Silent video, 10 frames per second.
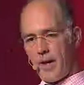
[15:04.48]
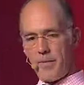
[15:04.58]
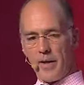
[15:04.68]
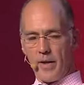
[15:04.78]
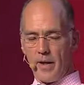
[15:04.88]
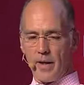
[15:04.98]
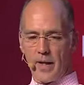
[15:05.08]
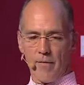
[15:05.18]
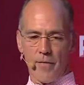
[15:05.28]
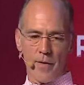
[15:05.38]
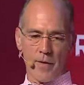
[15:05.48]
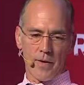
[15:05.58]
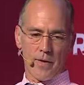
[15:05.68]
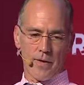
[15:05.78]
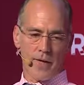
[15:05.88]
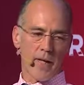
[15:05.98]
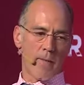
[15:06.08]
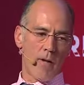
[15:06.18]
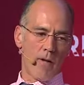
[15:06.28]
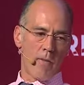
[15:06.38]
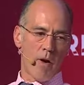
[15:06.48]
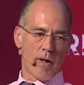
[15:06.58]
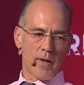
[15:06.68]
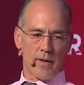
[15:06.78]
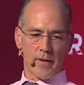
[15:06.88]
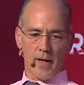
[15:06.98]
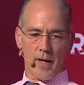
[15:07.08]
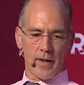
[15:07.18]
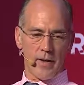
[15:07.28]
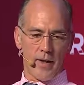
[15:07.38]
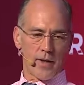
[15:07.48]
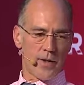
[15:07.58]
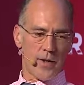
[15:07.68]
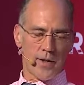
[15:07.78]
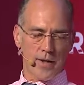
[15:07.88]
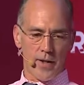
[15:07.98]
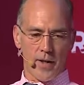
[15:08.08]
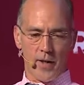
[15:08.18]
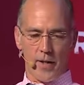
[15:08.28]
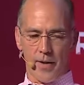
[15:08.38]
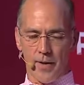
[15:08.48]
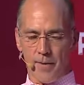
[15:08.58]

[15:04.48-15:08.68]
I mean, again, for the segment of the market that I touch, it's the